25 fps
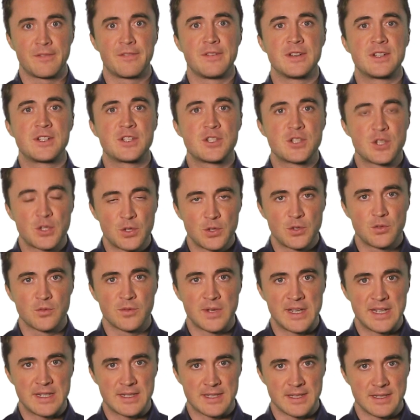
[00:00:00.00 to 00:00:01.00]
for 2
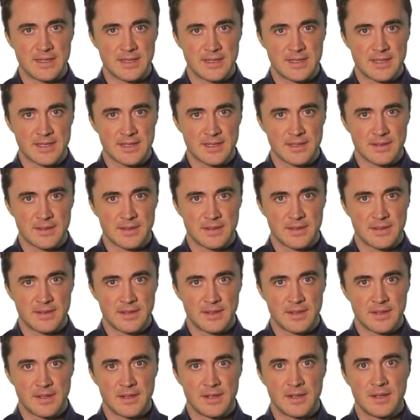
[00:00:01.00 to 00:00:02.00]
reasons.
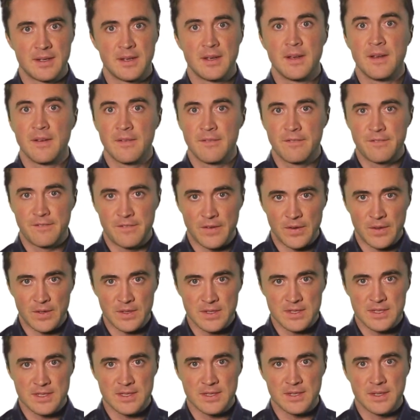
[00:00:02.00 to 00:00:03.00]

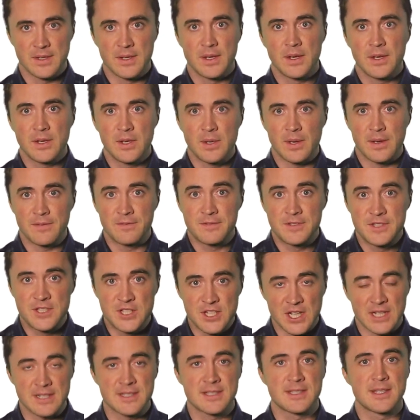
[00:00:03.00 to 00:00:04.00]
First, you have
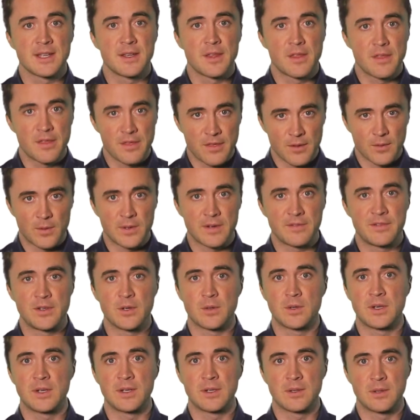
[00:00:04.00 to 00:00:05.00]
just thought of
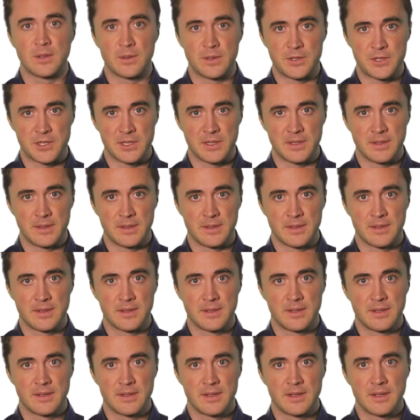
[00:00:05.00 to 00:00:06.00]
your conclusion.
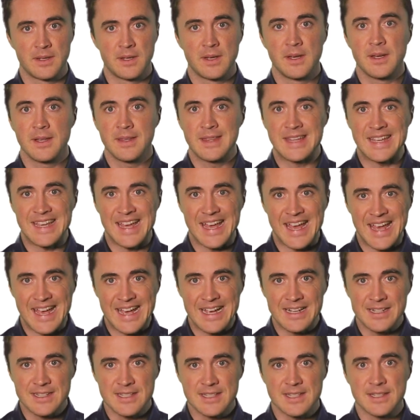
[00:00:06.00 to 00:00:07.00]
The
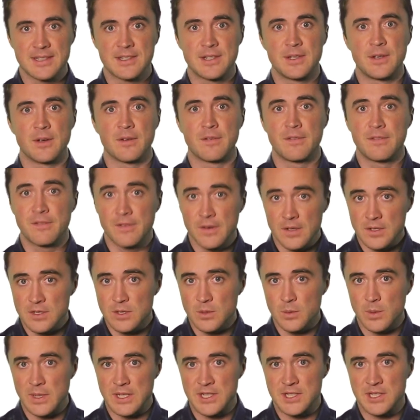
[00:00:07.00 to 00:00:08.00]
answer to your
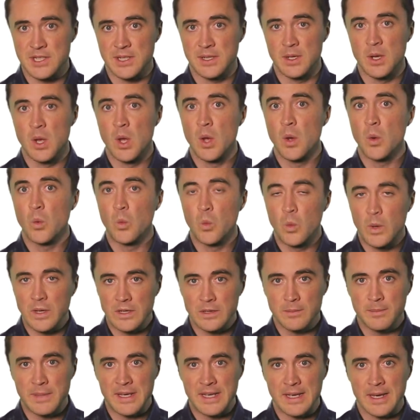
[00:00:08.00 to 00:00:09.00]
first question
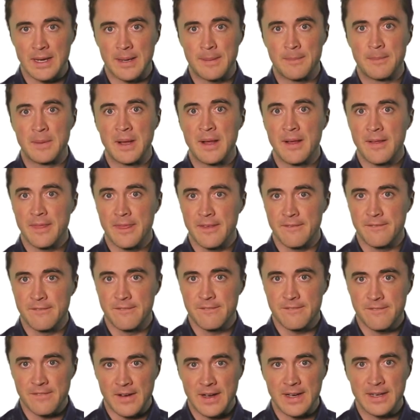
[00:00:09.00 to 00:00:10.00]
will become the
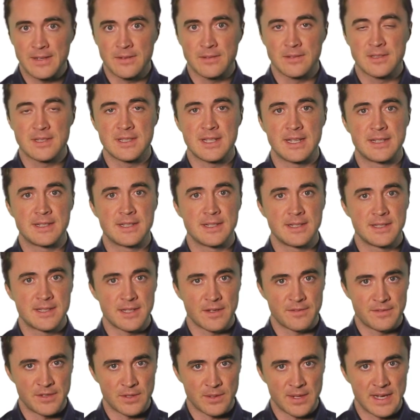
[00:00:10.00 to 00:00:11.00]
final sentence
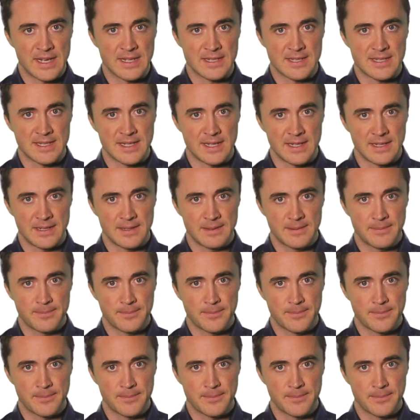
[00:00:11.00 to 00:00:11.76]
of your essay.